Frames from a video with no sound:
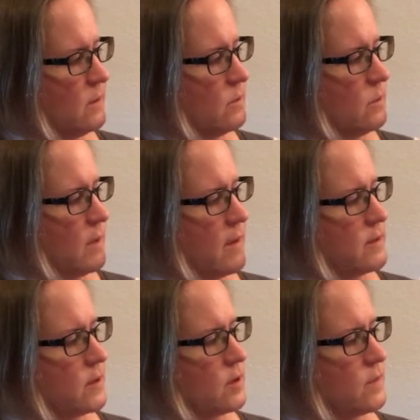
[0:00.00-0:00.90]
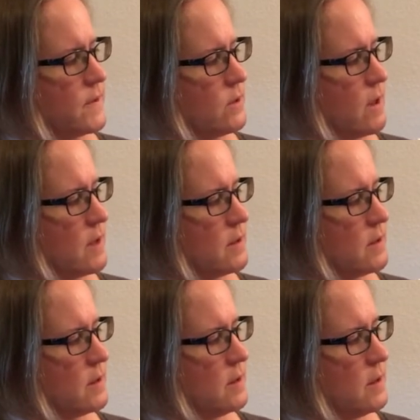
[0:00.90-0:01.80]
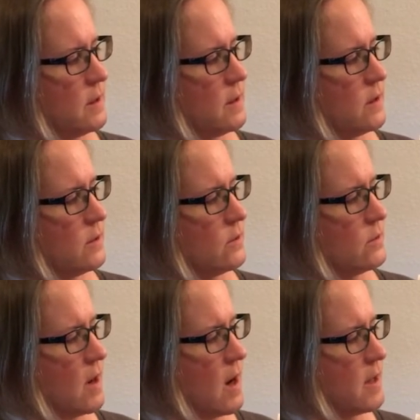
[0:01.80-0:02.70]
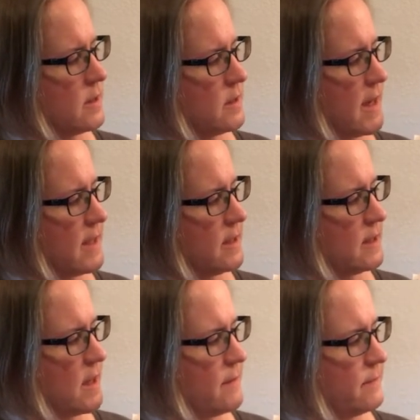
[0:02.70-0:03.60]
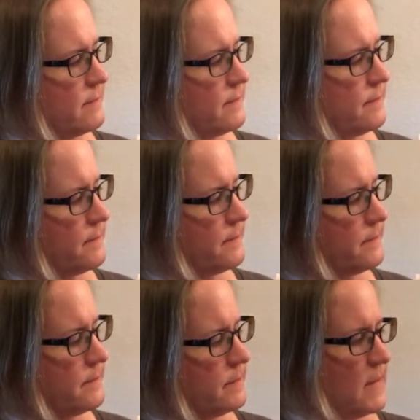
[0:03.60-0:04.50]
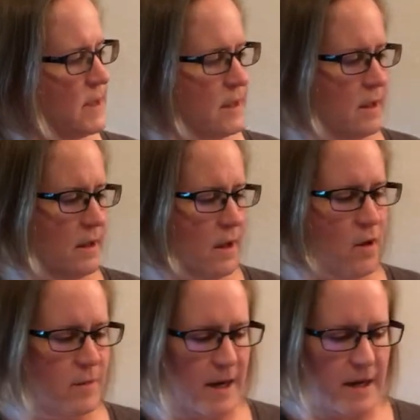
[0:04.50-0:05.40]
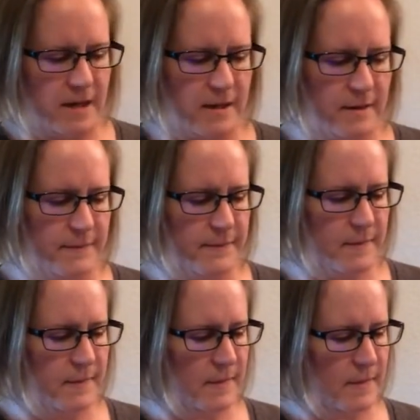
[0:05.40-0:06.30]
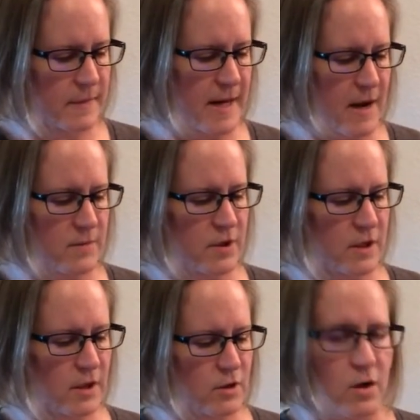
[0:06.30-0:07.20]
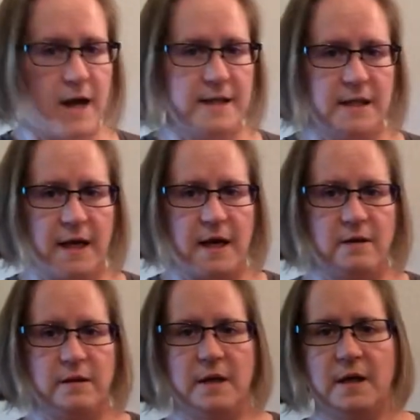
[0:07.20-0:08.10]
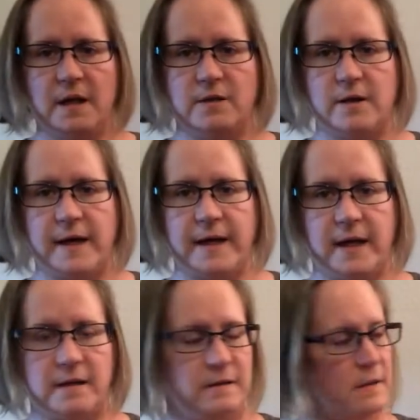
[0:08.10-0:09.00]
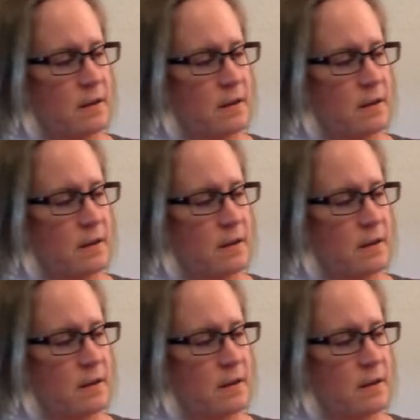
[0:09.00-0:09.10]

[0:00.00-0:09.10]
Ooh, that was a curvy cross. Cross at the top. Oh my. Now I'm just going to cross it out and try again.